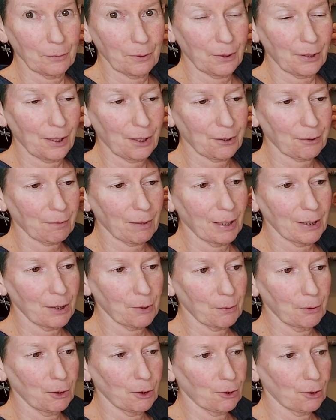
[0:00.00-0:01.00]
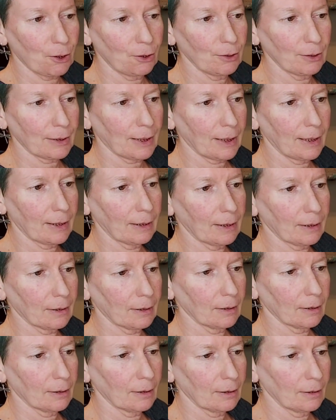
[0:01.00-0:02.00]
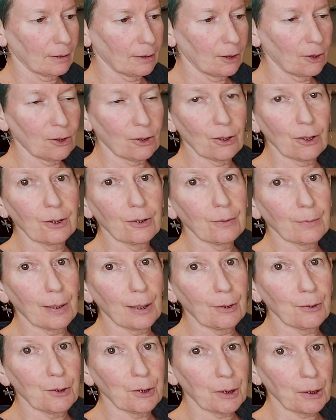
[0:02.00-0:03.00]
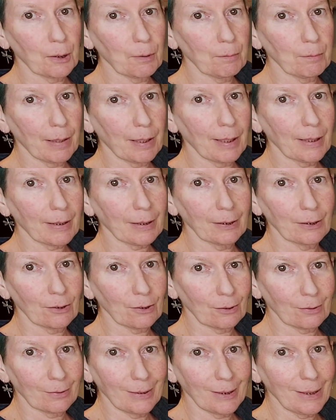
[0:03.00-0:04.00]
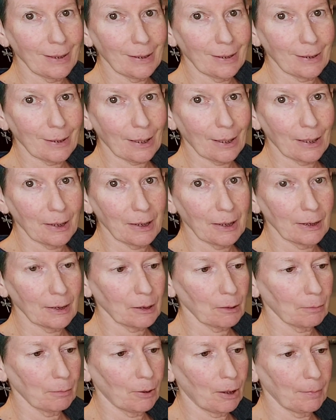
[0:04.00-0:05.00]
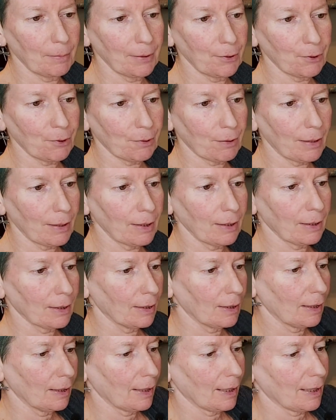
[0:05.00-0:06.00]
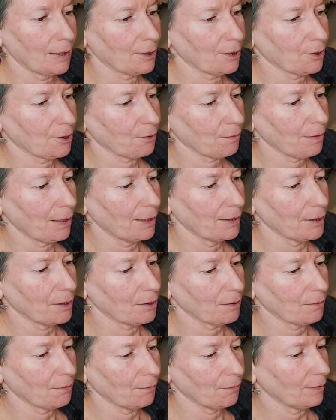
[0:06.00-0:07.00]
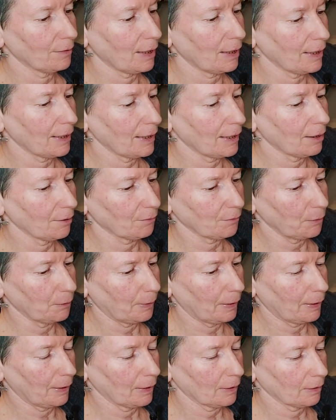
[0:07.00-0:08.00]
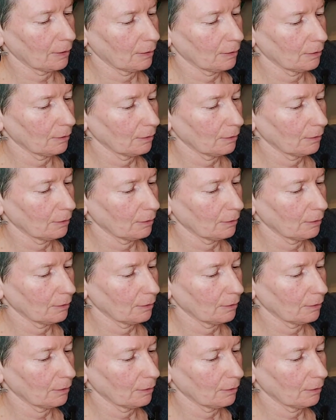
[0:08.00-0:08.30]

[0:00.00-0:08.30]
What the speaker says: with their threads when you're not looking? You turn around, you come back, and your neat and tidy little bobbin tray has threads flying everywhere.